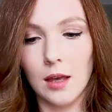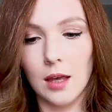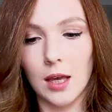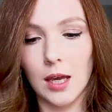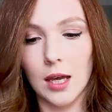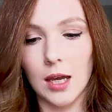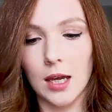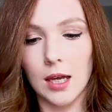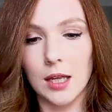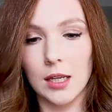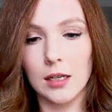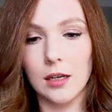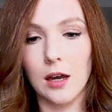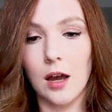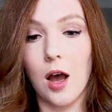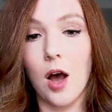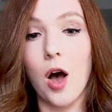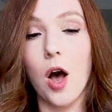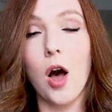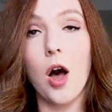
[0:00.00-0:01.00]
And
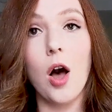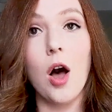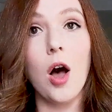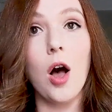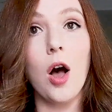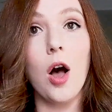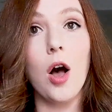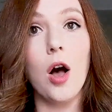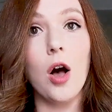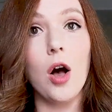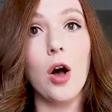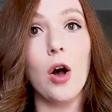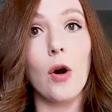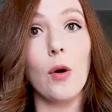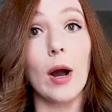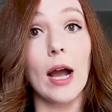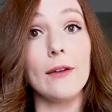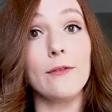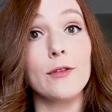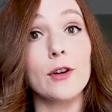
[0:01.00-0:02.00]

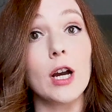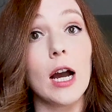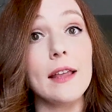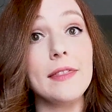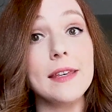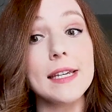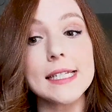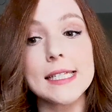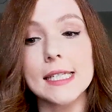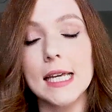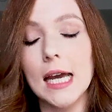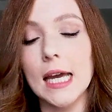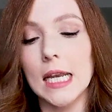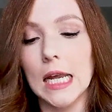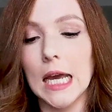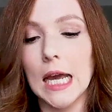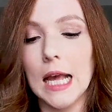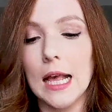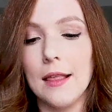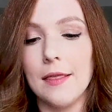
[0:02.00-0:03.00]
oh, I forgot they said
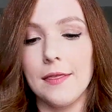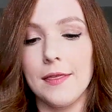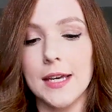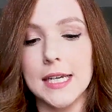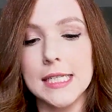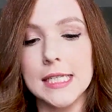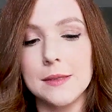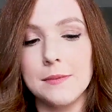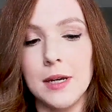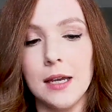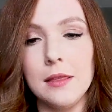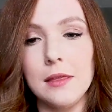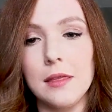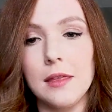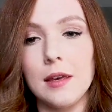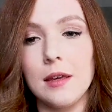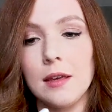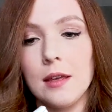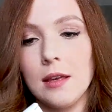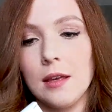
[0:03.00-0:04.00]
this
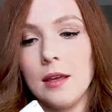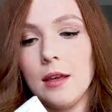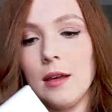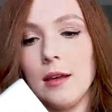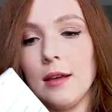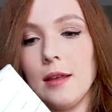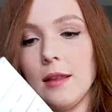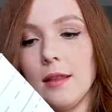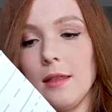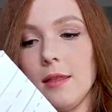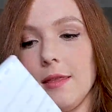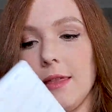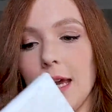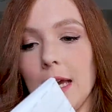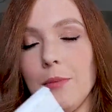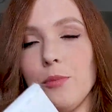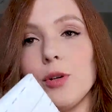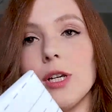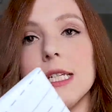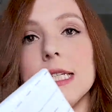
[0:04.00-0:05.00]
month
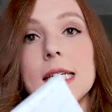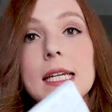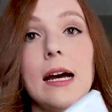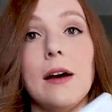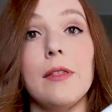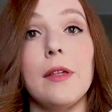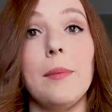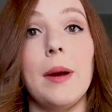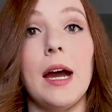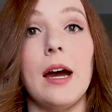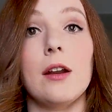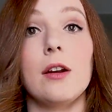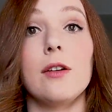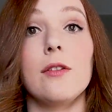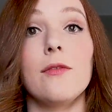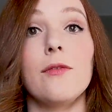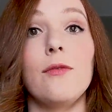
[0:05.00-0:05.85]
they printed out the pattern